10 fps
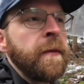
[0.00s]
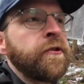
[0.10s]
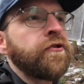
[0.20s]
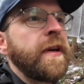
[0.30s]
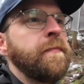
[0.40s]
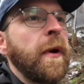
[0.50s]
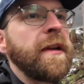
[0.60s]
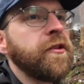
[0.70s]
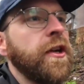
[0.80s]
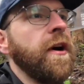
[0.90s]
street
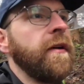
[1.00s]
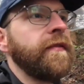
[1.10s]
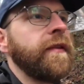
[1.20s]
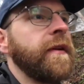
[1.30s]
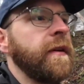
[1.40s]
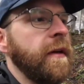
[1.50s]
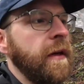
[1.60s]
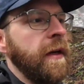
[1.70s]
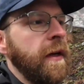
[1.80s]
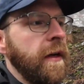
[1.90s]
branching
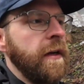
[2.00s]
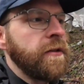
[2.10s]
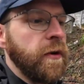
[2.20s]
off.